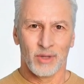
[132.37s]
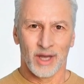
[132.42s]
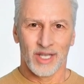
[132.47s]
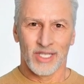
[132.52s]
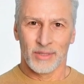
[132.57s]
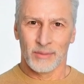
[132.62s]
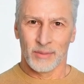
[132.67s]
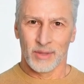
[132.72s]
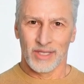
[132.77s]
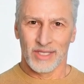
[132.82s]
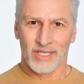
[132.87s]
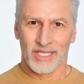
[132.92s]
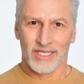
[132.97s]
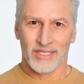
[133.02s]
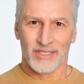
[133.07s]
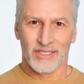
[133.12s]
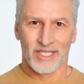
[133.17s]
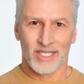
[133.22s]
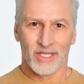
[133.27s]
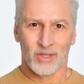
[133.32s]

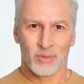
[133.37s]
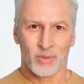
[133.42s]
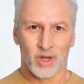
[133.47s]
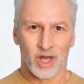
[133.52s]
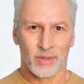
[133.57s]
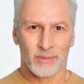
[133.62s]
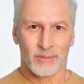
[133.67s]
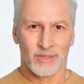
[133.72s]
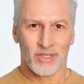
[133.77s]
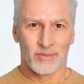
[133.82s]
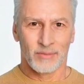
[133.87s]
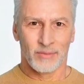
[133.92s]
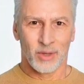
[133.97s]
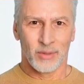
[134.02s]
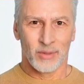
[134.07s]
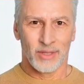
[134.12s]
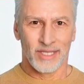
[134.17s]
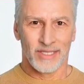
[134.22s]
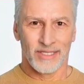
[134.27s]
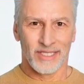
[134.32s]
possibilities in the realms of
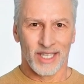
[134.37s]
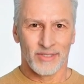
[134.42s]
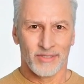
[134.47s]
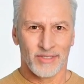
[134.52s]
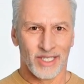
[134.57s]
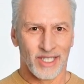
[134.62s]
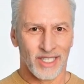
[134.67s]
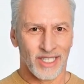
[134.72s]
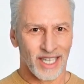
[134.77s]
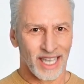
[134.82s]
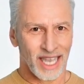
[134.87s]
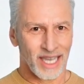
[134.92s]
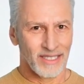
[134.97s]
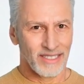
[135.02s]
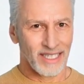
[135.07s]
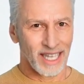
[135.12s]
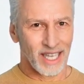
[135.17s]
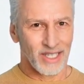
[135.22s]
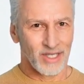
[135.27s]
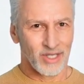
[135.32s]
public safety
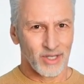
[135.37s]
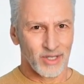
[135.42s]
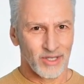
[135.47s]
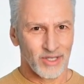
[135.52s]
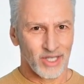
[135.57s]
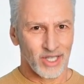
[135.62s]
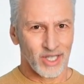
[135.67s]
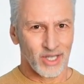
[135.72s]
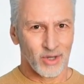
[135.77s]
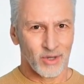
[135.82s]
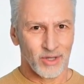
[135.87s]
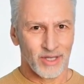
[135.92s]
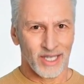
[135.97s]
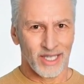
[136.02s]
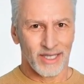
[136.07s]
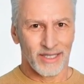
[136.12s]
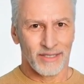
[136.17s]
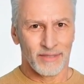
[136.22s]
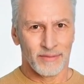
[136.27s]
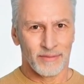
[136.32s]
and national
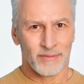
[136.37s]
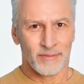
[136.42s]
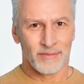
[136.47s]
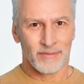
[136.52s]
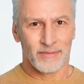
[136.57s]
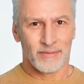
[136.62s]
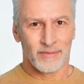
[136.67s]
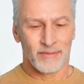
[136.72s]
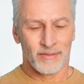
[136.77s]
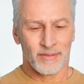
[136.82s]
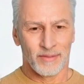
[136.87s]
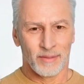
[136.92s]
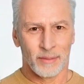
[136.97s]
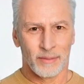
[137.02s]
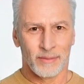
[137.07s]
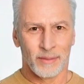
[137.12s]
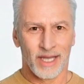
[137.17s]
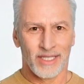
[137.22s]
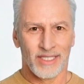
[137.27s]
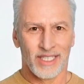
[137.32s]
security.
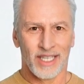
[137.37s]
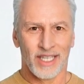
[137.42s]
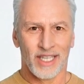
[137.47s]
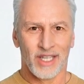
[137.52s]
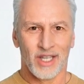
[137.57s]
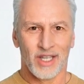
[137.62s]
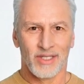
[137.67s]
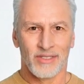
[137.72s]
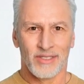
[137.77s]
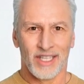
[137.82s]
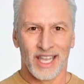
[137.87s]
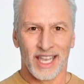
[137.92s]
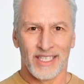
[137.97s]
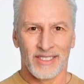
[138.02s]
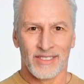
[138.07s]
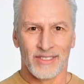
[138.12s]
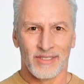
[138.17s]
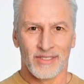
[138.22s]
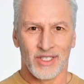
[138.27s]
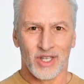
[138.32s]
By taking on
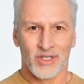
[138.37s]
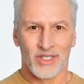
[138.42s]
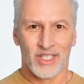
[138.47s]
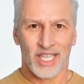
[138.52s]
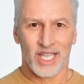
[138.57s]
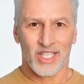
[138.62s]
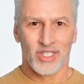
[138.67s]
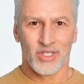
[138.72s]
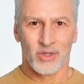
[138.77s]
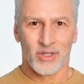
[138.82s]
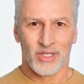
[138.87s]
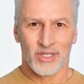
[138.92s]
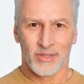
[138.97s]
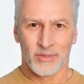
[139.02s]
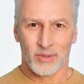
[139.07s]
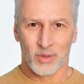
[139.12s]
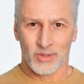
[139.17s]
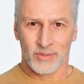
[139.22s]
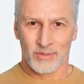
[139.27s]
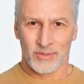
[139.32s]
tasks that are dangerous
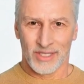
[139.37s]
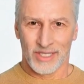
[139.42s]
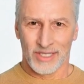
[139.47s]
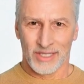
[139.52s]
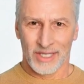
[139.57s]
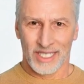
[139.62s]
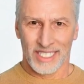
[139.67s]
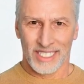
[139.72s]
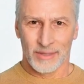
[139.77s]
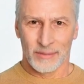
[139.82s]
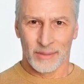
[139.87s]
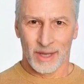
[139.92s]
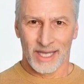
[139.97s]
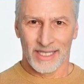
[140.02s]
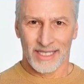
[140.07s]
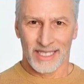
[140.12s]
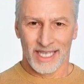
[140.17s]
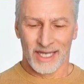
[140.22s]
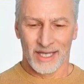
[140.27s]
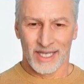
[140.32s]
or physically
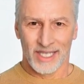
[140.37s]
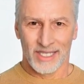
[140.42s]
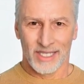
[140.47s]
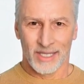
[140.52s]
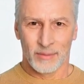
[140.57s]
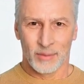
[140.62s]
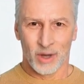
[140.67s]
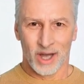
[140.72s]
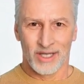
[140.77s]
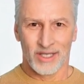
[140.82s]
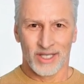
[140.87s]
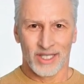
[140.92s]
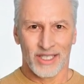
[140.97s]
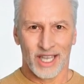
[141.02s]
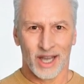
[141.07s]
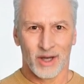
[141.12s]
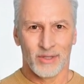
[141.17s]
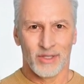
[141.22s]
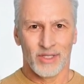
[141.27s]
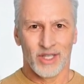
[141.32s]
demanding, Spot
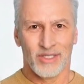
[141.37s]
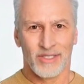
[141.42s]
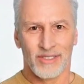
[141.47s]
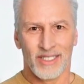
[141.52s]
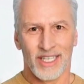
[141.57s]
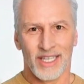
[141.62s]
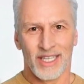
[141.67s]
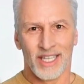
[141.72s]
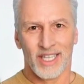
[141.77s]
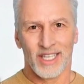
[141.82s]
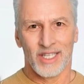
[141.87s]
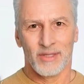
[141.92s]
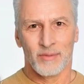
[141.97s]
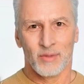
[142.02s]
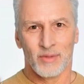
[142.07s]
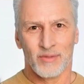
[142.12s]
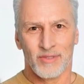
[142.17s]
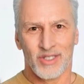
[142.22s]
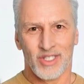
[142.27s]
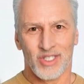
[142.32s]
allows our dedicated
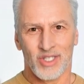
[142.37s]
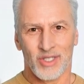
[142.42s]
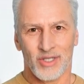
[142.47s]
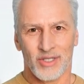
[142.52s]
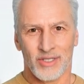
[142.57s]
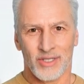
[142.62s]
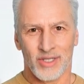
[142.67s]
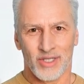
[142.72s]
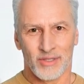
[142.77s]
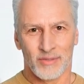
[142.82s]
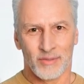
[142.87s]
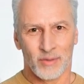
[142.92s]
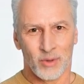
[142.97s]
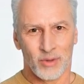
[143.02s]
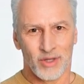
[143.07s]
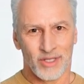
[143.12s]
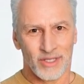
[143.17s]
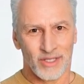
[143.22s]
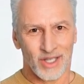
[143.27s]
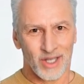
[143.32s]
professionals to
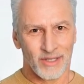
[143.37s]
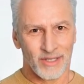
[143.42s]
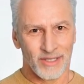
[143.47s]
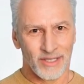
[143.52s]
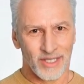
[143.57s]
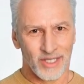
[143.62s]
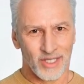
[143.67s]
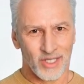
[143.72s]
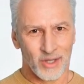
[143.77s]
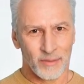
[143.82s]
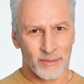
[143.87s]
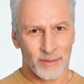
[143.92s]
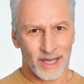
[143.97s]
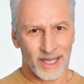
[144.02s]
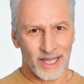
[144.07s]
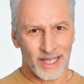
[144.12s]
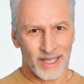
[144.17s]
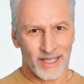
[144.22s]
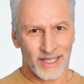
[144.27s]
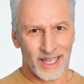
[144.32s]
focus on decision
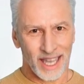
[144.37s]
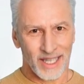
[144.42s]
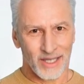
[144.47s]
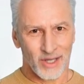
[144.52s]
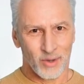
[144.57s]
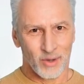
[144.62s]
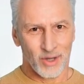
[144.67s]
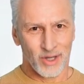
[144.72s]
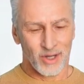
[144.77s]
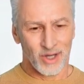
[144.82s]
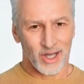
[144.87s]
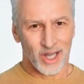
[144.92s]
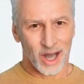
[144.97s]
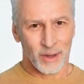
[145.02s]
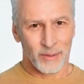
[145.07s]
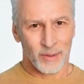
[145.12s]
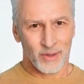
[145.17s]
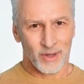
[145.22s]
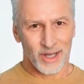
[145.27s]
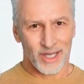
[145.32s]
making and critical
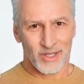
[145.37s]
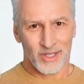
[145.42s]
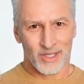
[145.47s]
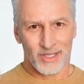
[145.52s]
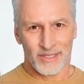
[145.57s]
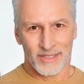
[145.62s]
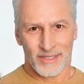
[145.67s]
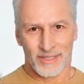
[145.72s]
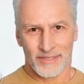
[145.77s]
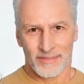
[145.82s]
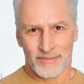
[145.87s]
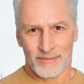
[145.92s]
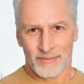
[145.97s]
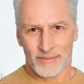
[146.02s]
operations.